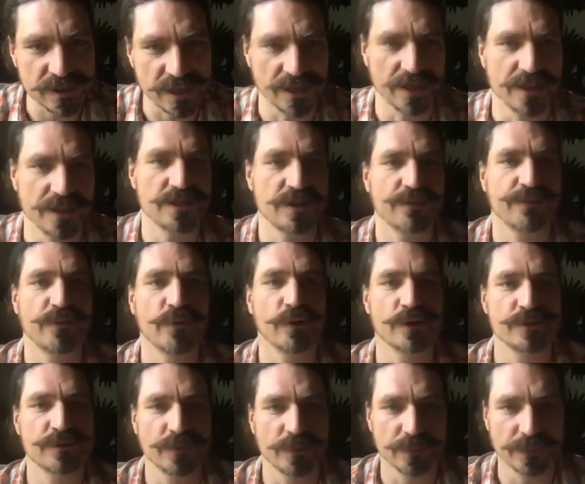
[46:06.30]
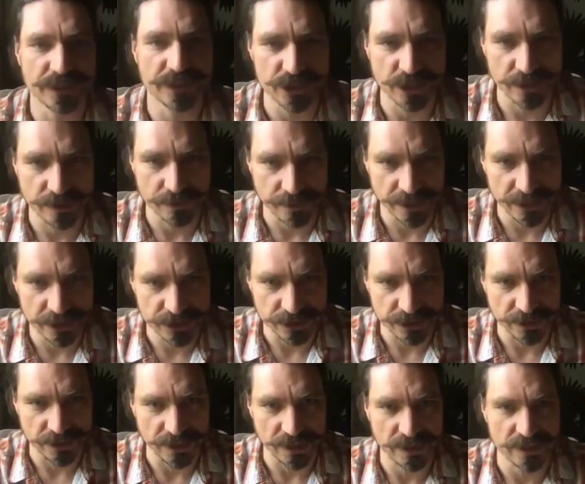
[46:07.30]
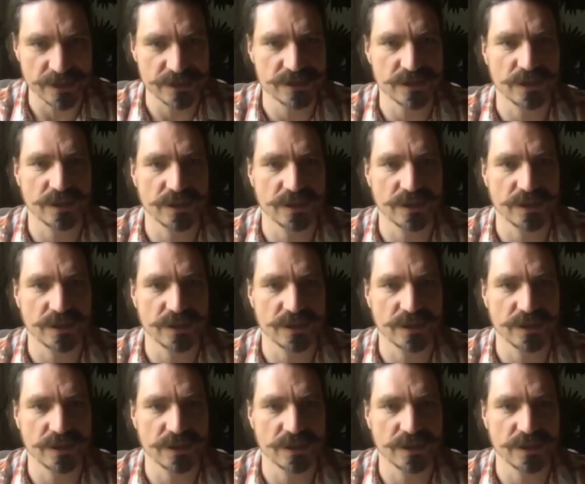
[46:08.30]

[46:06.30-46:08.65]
and it's a force for regeneration, and it's